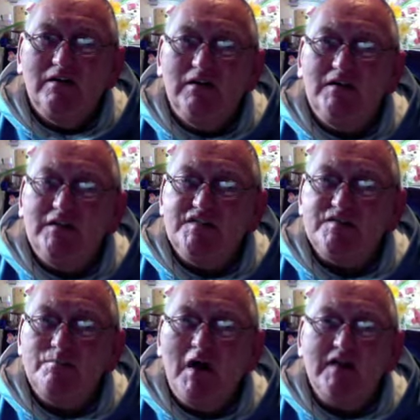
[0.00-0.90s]
in
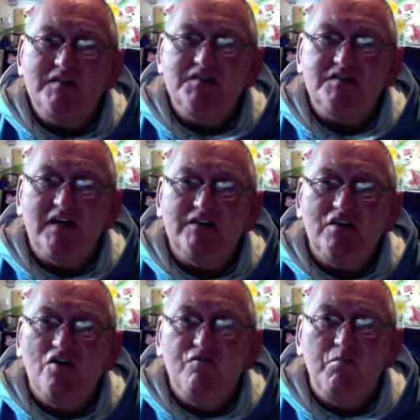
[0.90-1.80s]
this mindset
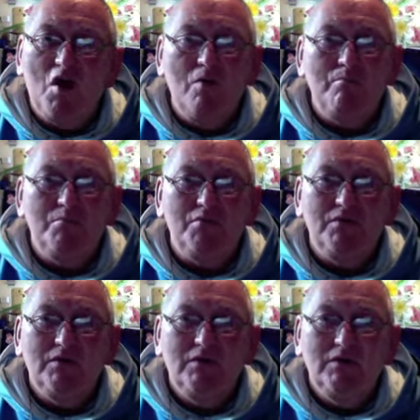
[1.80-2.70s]
of pomp
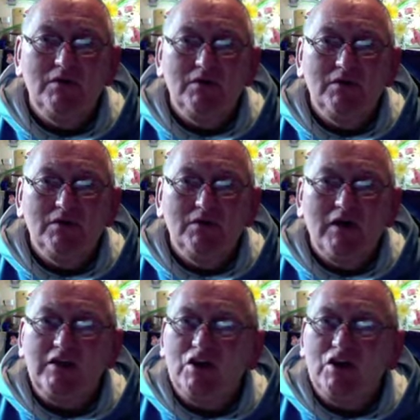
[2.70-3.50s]
and